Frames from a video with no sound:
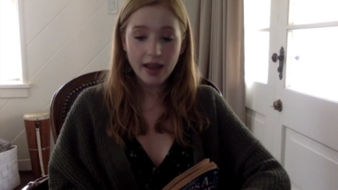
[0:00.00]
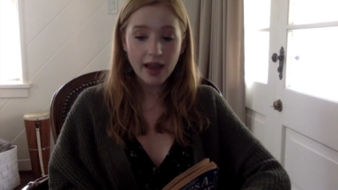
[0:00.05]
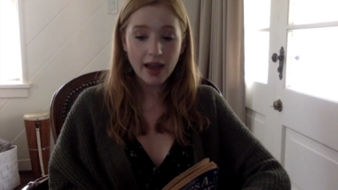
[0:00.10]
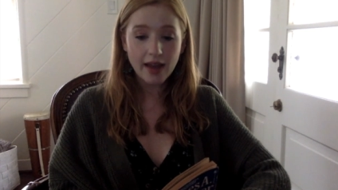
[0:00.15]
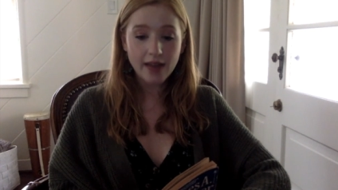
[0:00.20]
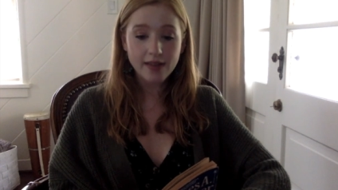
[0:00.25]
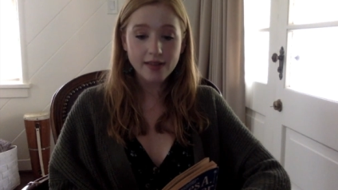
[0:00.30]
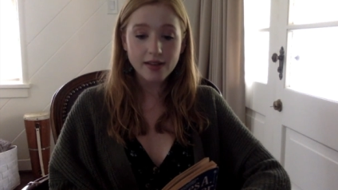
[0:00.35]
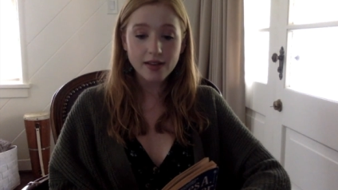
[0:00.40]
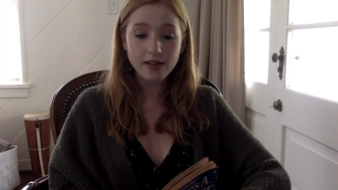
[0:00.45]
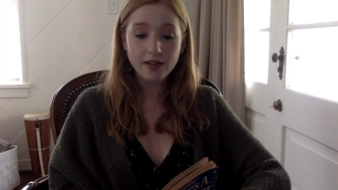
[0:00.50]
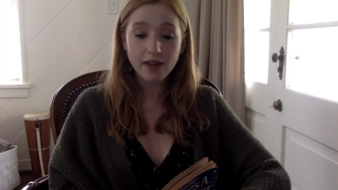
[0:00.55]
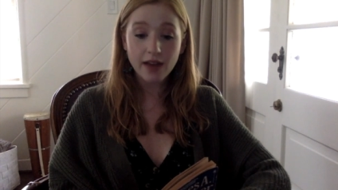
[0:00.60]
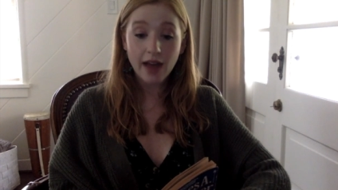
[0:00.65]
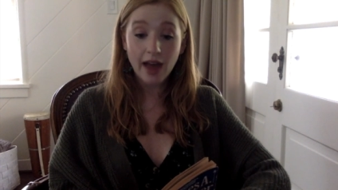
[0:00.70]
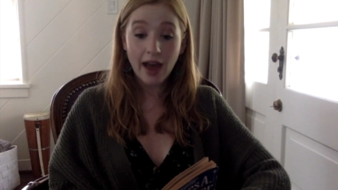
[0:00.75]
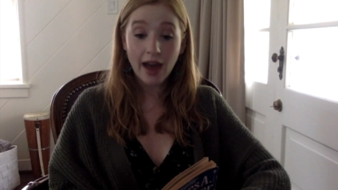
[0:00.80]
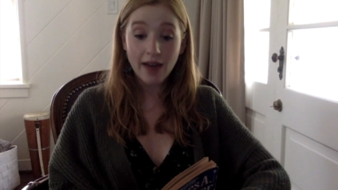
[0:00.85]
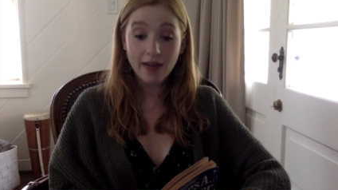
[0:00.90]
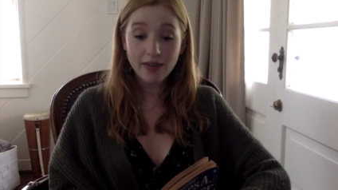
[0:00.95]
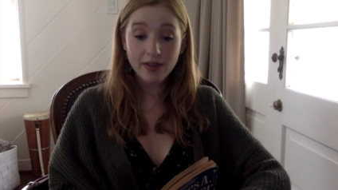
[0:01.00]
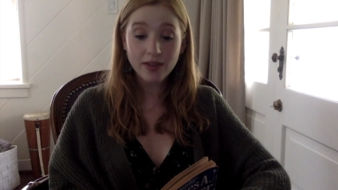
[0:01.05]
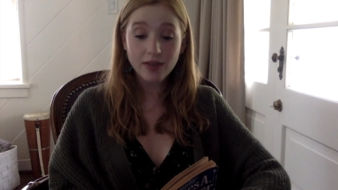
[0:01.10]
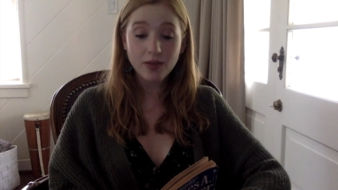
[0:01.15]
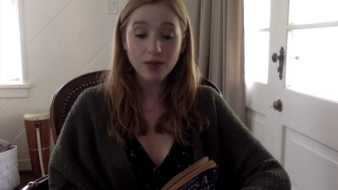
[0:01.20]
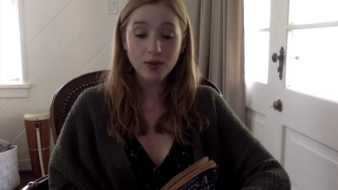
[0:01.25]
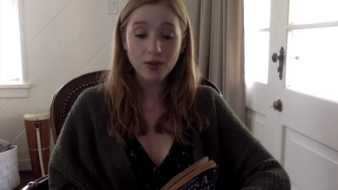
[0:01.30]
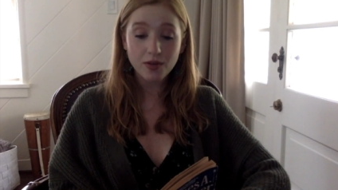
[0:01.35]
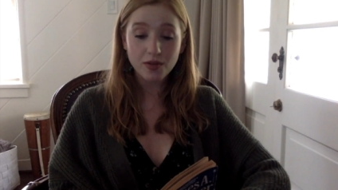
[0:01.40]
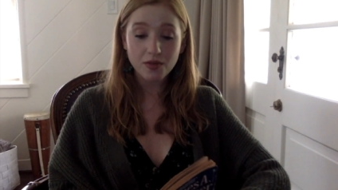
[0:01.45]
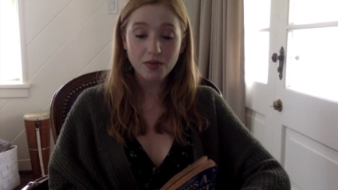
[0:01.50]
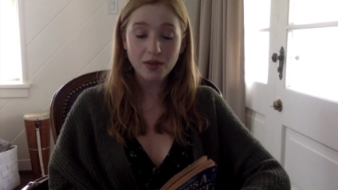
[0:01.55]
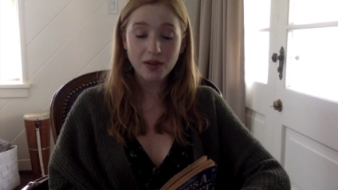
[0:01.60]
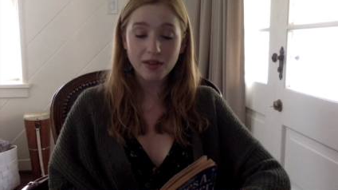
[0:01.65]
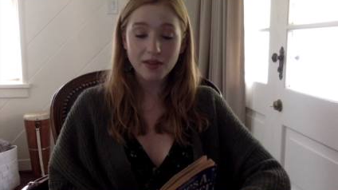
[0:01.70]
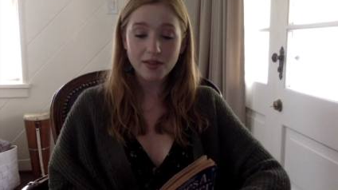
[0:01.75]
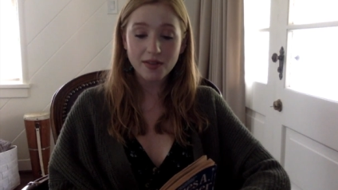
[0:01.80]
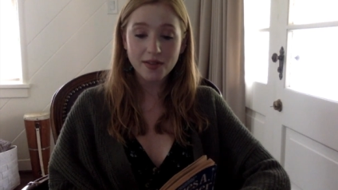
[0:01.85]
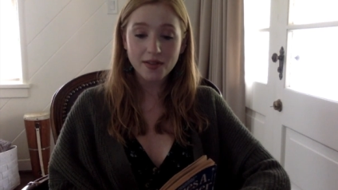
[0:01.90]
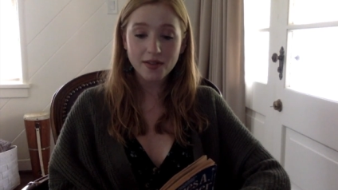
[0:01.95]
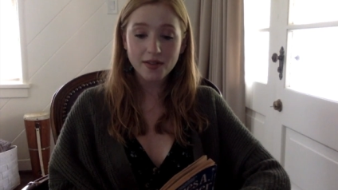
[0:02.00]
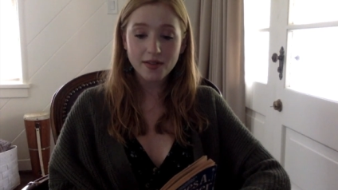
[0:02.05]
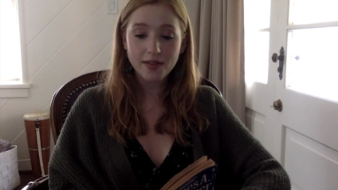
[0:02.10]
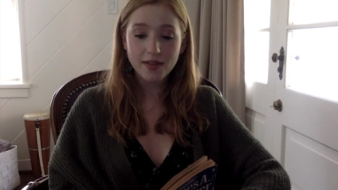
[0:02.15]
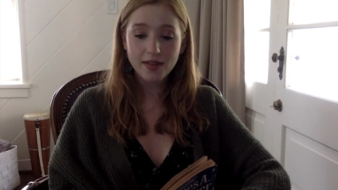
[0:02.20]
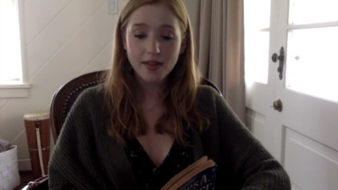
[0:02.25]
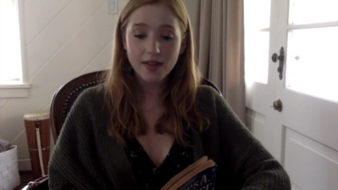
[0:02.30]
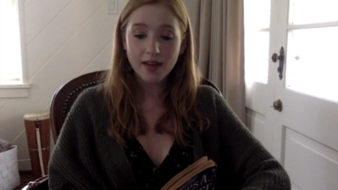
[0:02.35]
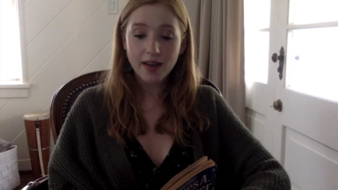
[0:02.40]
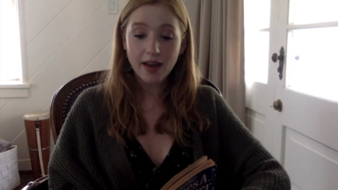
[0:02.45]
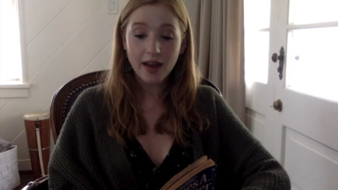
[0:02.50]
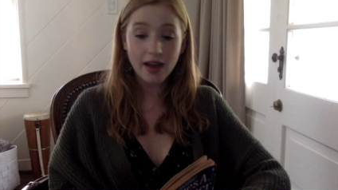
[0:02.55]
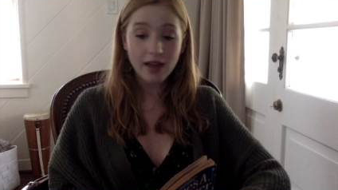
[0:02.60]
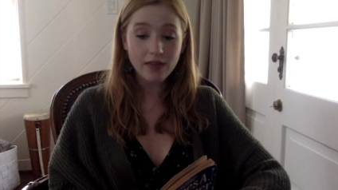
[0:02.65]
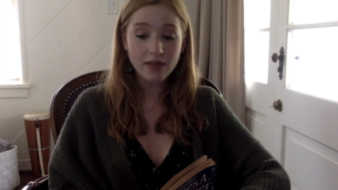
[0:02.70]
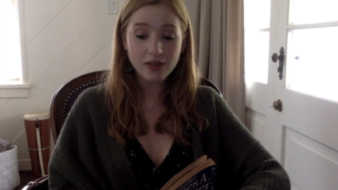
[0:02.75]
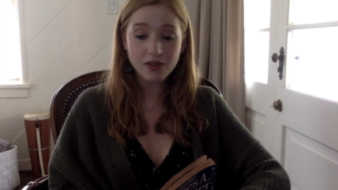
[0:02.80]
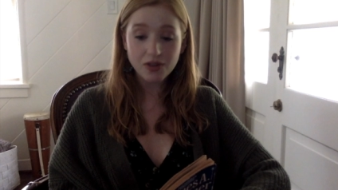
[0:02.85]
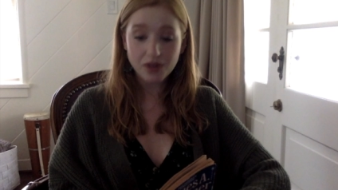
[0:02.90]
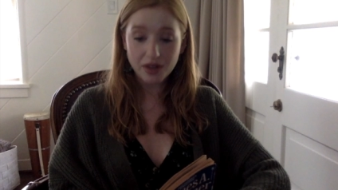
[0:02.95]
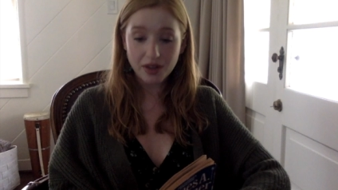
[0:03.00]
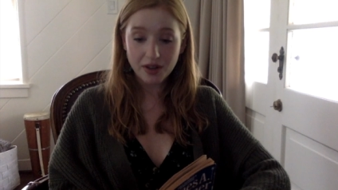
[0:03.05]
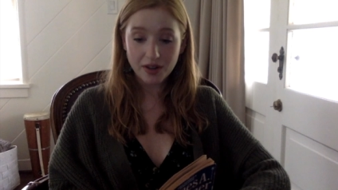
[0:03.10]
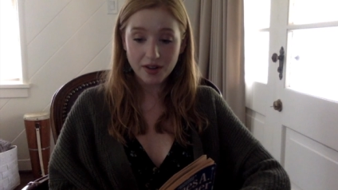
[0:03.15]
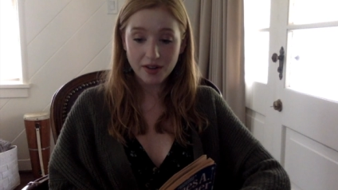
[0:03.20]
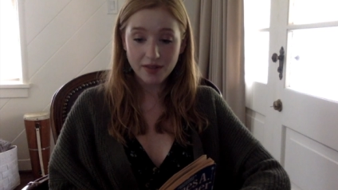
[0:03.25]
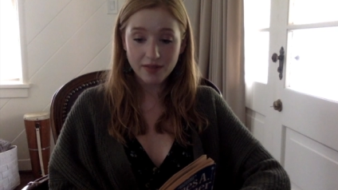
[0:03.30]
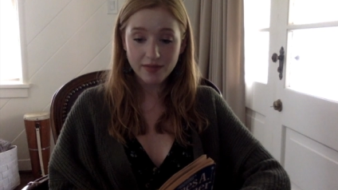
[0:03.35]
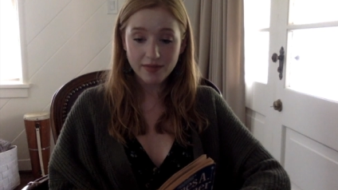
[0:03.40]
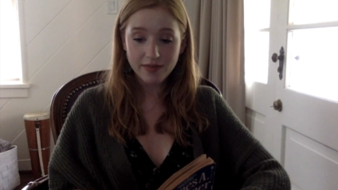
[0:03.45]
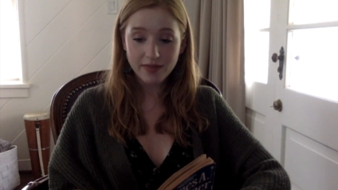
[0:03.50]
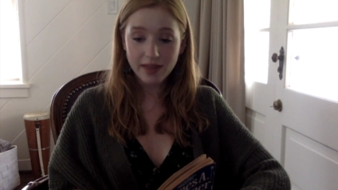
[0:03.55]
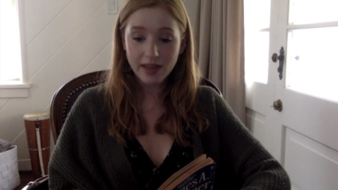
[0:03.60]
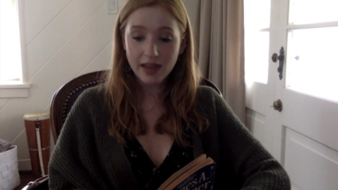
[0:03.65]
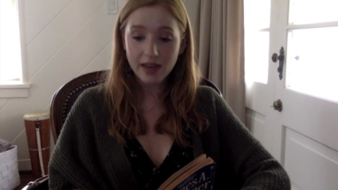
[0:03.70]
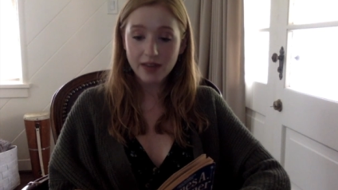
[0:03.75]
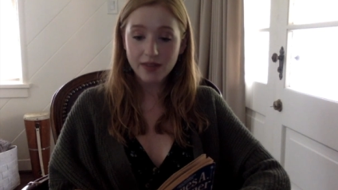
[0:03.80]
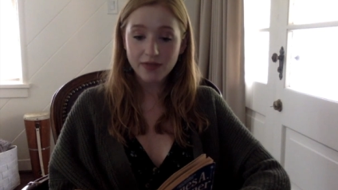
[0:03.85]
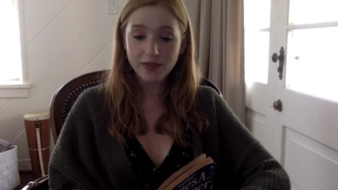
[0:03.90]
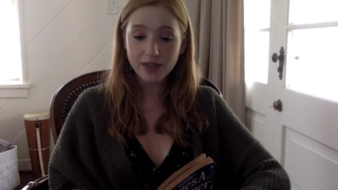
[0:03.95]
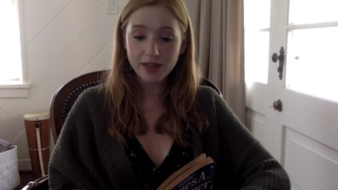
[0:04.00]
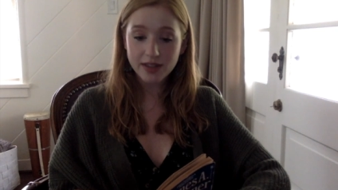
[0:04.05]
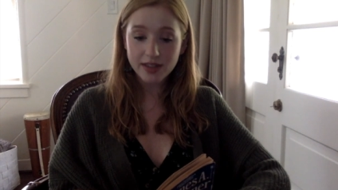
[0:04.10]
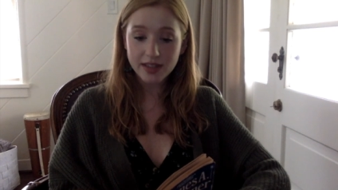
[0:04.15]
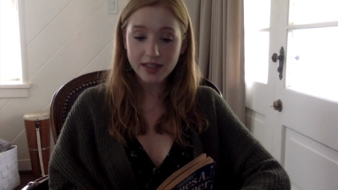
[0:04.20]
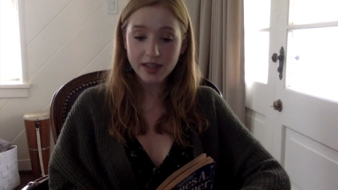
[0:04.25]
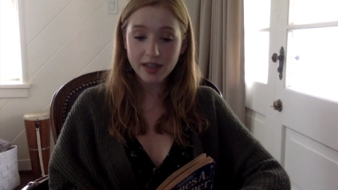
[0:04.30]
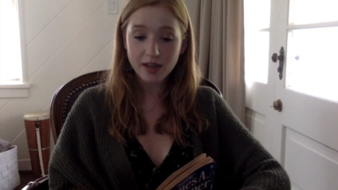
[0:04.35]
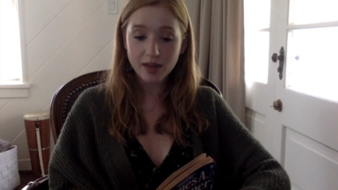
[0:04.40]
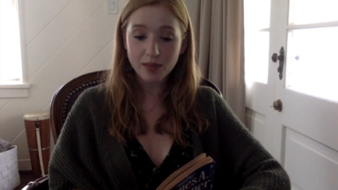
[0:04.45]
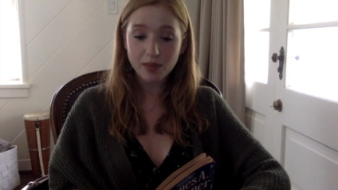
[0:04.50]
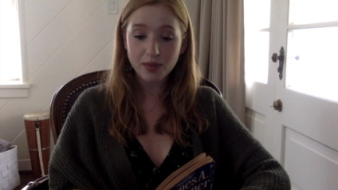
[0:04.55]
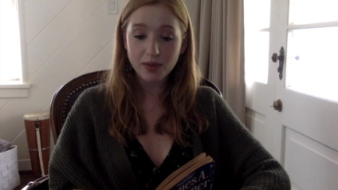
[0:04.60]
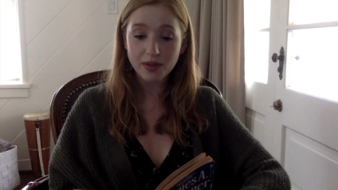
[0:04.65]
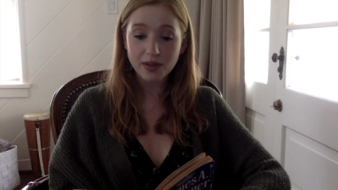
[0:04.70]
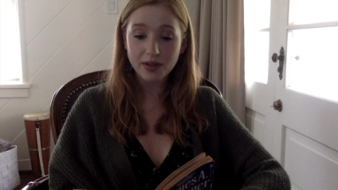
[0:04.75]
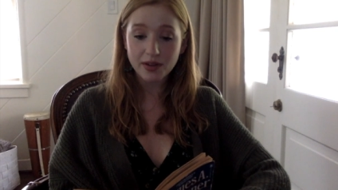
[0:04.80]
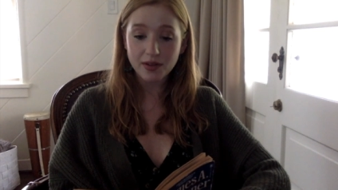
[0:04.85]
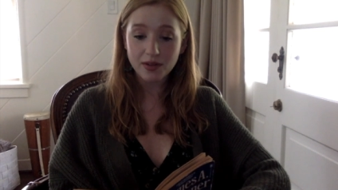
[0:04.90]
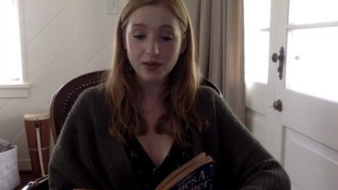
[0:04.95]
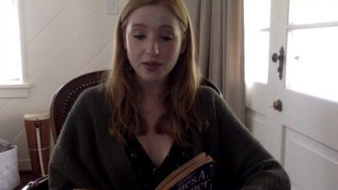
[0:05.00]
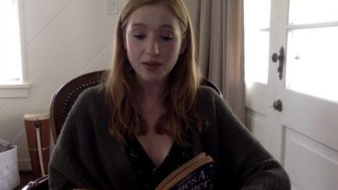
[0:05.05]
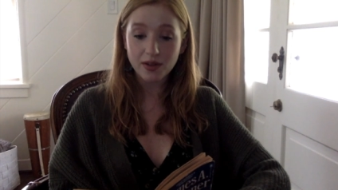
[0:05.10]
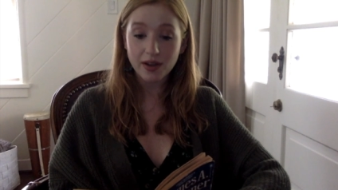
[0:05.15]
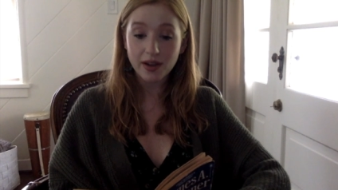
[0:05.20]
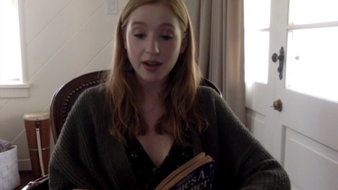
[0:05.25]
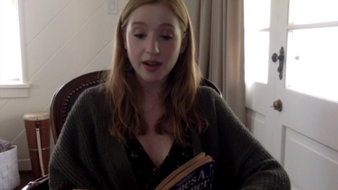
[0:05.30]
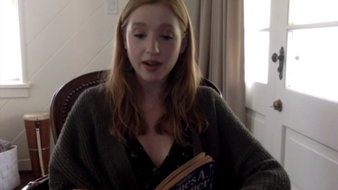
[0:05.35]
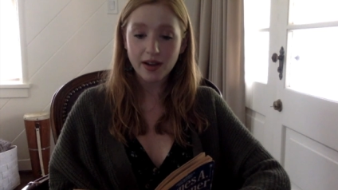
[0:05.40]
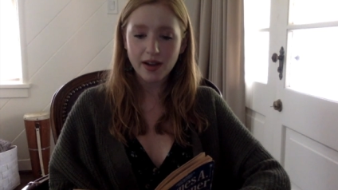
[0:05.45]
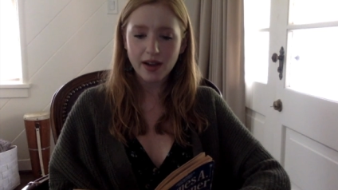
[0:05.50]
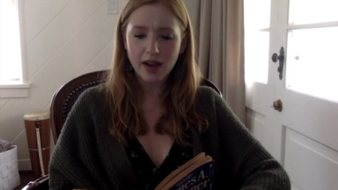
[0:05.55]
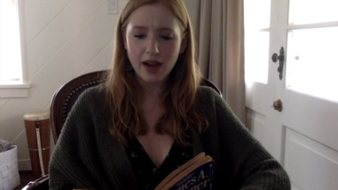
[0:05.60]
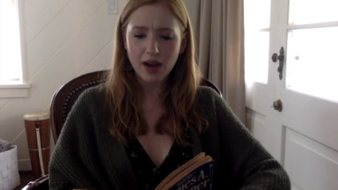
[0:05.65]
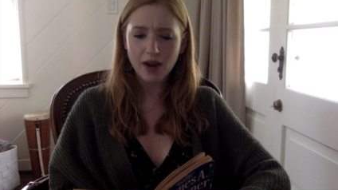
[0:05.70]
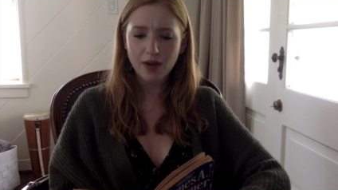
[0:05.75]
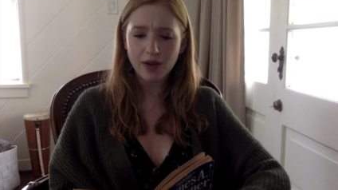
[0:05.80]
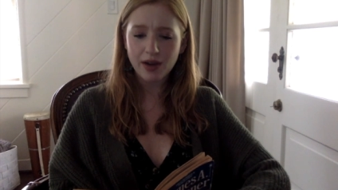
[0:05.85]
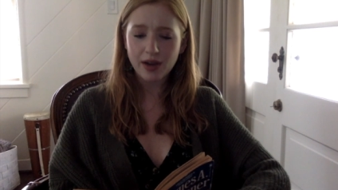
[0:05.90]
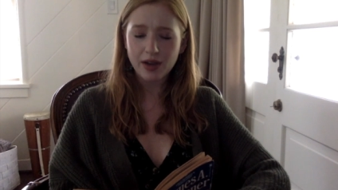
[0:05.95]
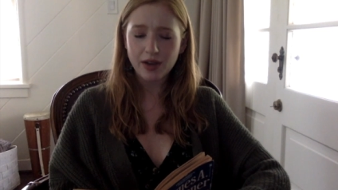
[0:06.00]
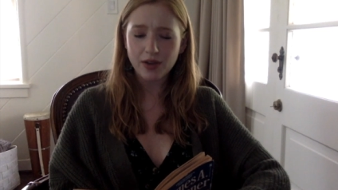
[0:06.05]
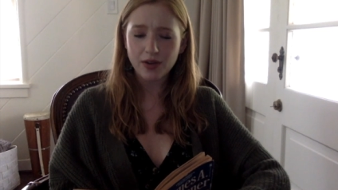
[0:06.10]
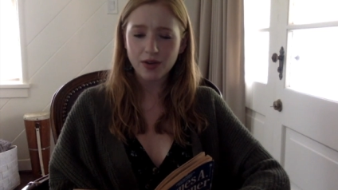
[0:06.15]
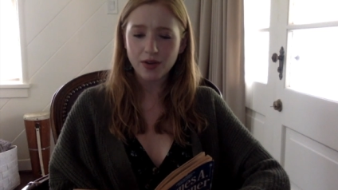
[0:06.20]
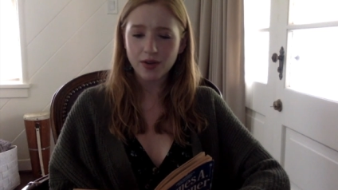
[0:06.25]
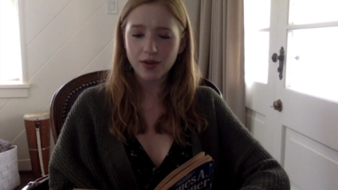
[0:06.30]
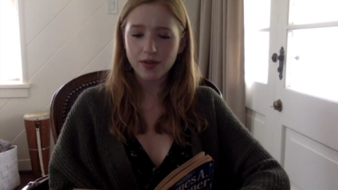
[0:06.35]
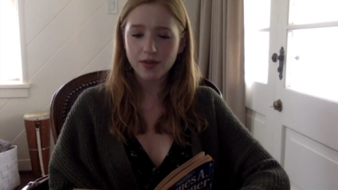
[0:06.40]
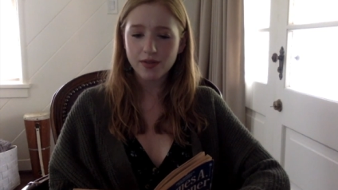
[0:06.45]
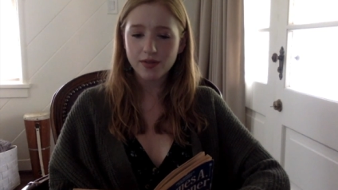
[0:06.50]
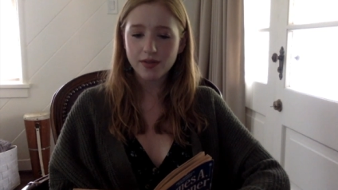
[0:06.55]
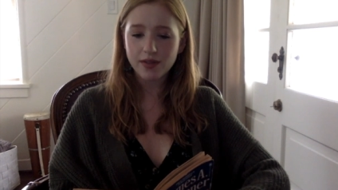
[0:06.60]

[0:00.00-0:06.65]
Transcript: and an avid horse racer, a heavy drinker, and a frontier political heringer.